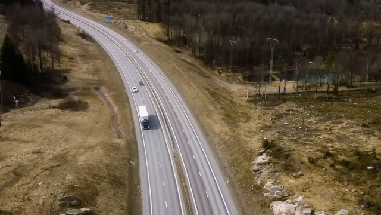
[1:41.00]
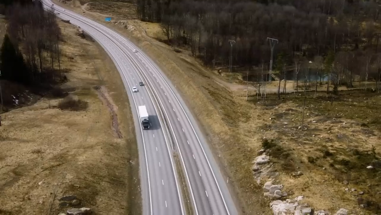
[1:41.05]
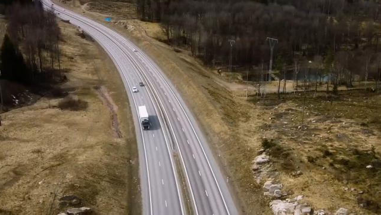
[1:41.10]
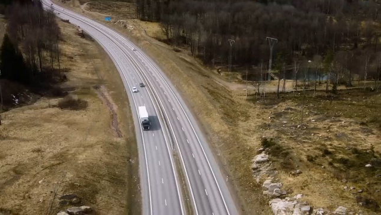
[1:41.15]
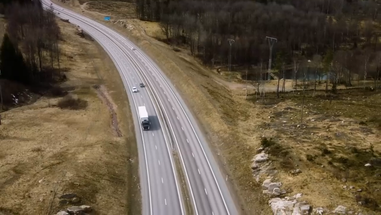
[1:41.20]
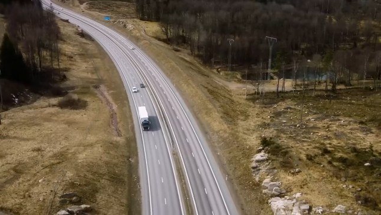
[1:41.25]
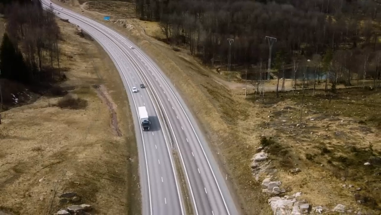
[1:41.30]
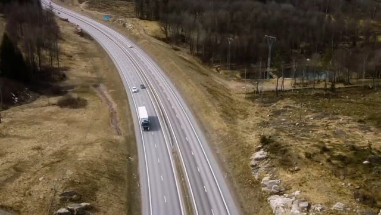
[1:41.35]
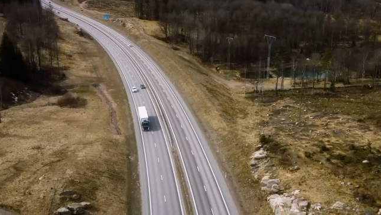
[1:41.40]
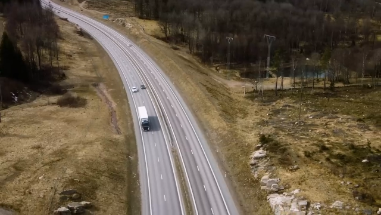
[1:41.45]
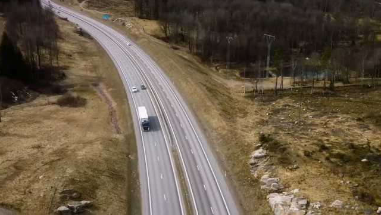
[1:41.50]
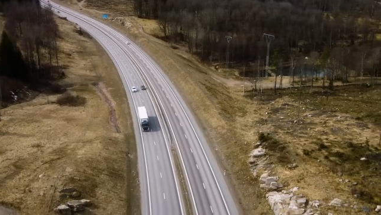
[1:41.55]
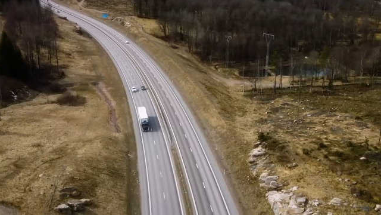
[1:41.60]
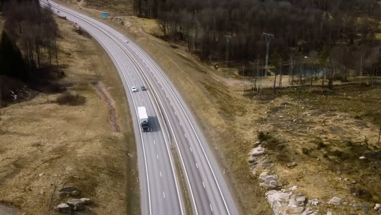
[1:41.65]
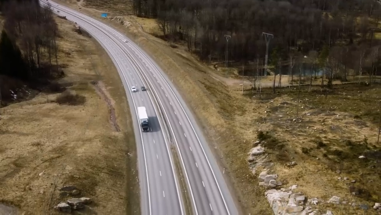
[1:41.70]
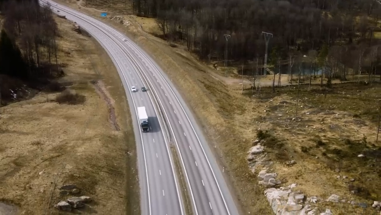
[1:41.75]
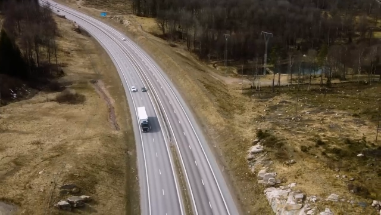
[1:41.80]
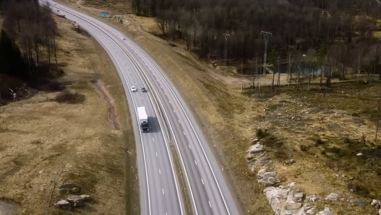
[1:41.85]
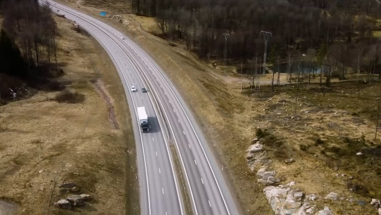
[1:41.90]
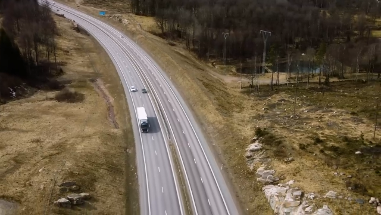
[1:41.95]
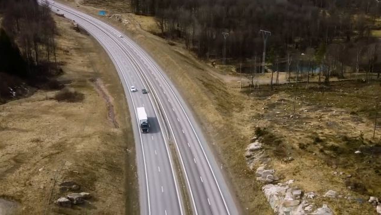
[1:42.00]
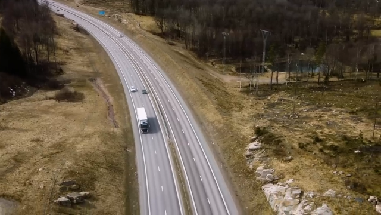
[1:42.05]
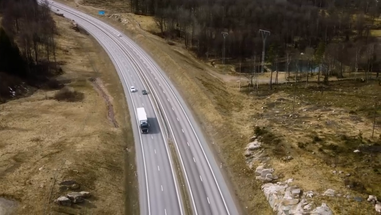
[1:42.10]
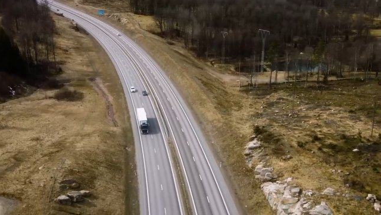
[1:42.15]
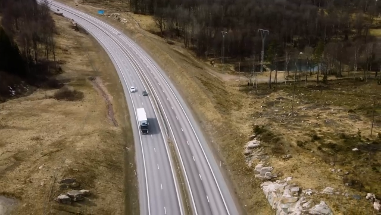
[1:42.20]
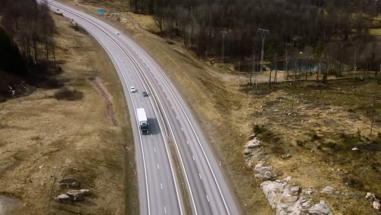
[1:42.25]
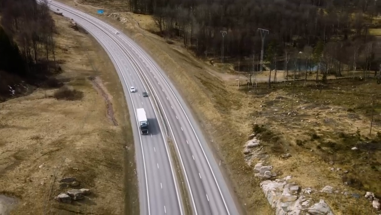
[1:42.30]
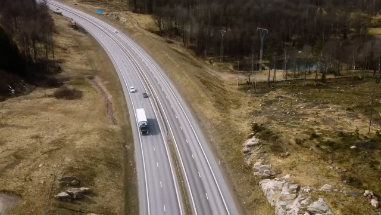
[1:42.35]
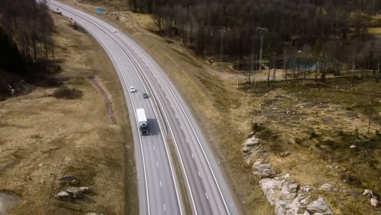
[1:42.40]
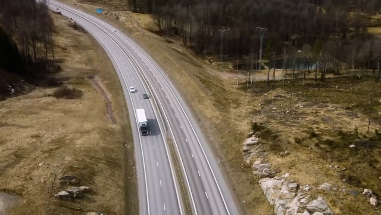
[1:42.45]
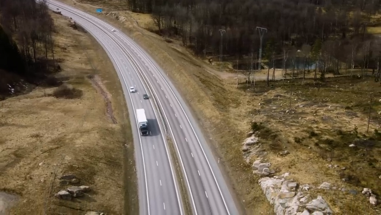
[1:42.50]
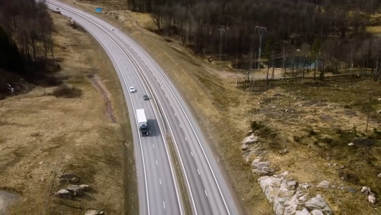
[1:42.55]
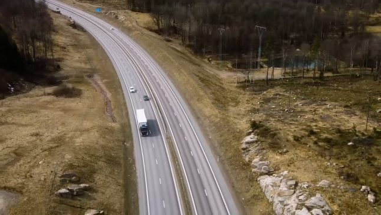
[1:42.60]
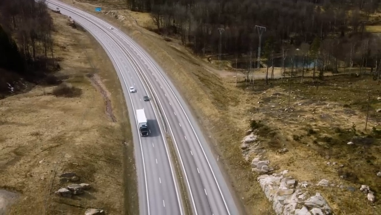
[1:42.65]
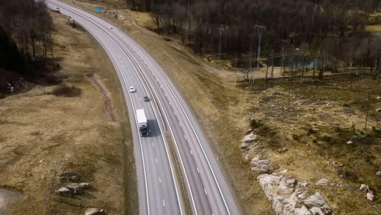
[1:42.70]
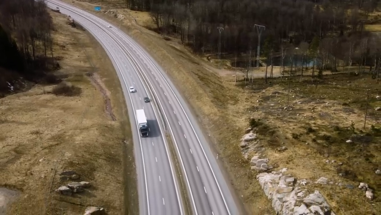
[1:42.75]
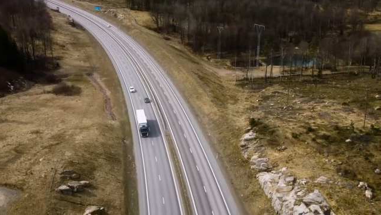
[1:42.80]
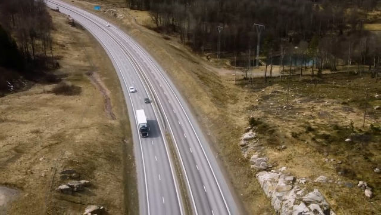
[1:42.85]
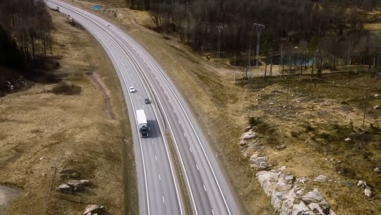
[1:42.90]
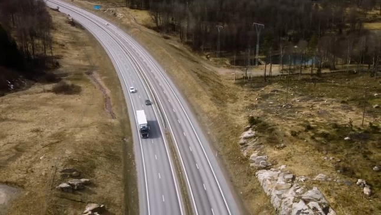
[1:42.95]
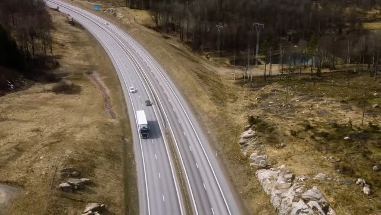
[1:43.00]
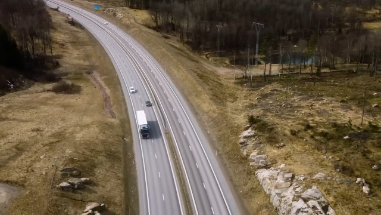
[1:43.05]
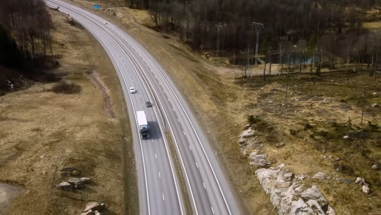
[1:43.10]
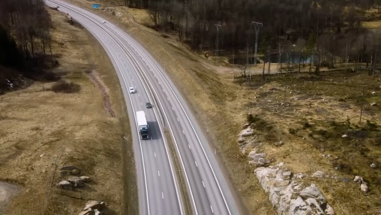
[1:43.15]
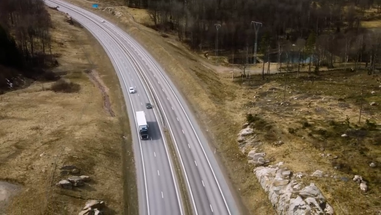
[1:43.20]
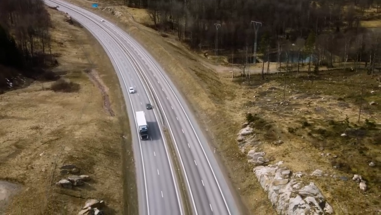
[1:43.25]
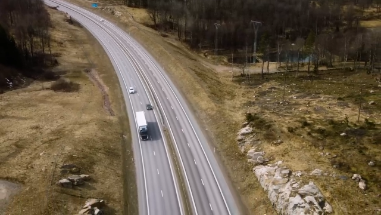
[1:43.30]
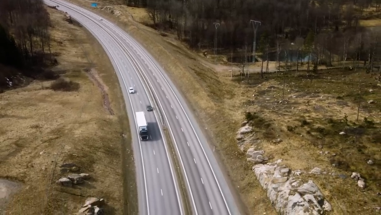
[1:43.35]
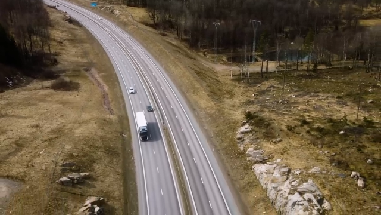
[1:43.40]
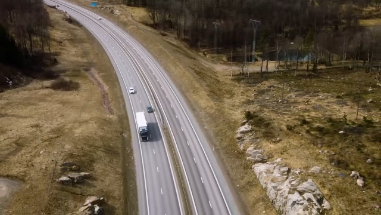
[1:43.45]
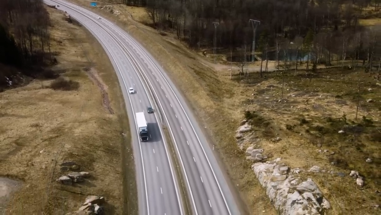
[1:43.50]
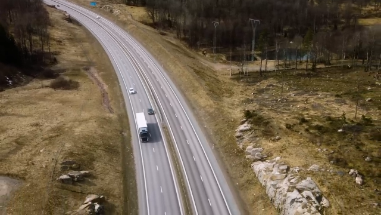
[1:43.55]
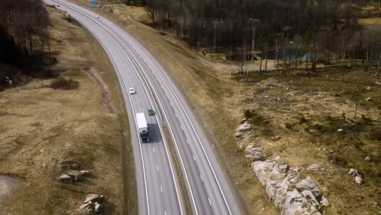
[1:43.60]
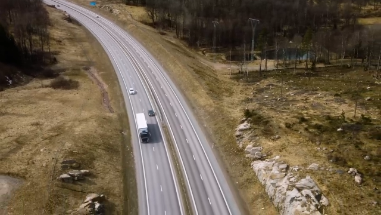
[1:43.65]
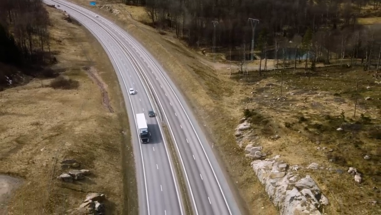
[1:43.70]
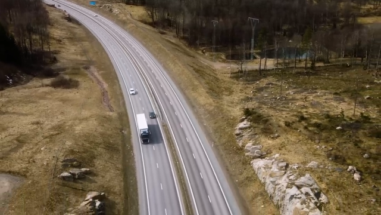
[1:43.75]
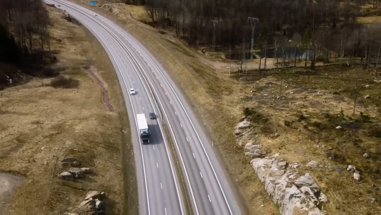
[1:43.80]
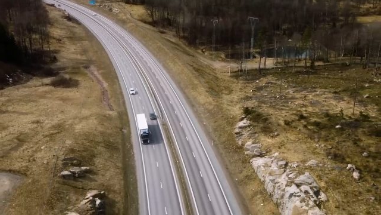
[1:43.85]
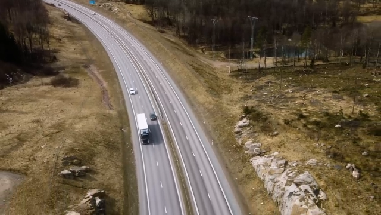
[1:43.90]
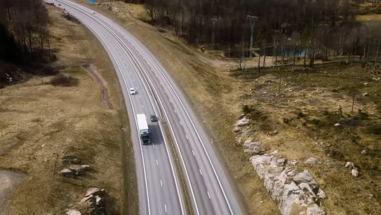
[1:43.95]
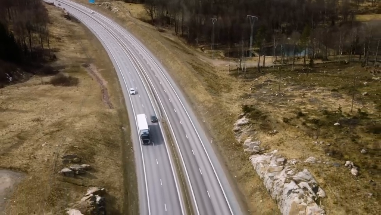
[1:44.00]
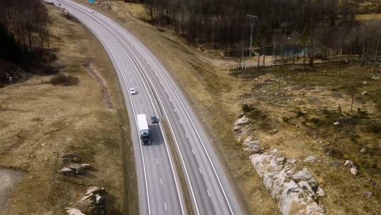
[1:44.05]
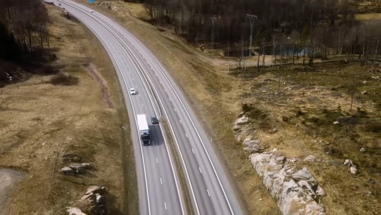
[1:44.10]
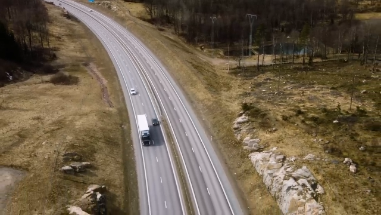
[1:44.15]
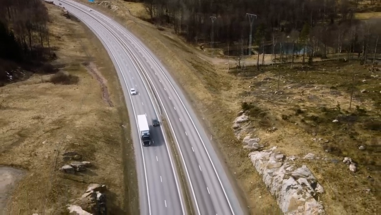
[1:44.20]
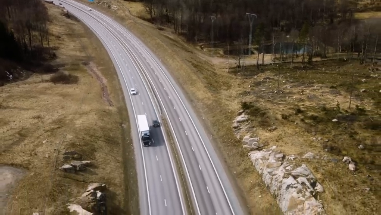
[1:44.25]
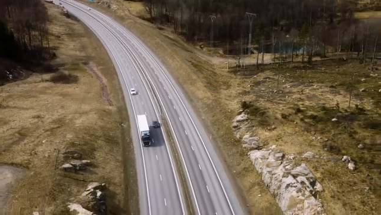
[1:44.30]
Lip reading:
[unreadable: no face in view]